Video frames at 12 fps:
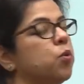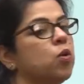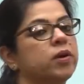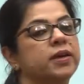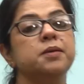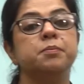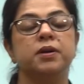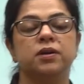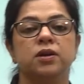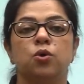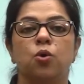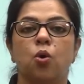body but
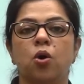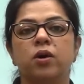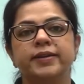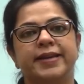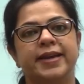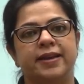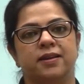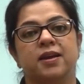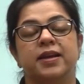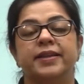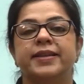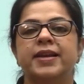a long tail
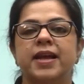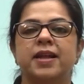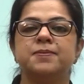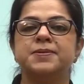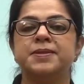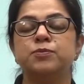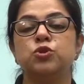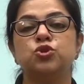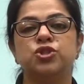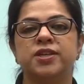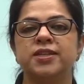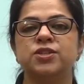that helps them to
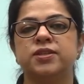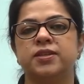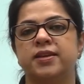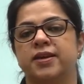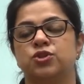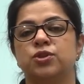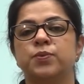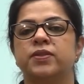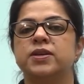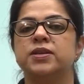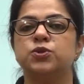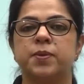change direction when
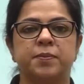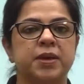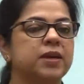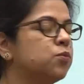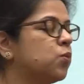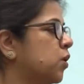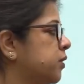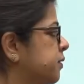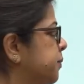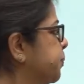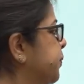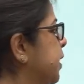they are swimming in water.
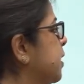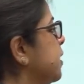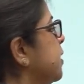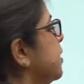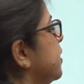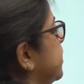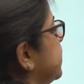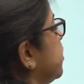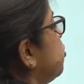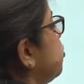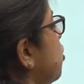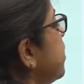They
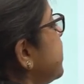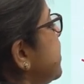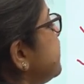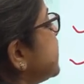do not have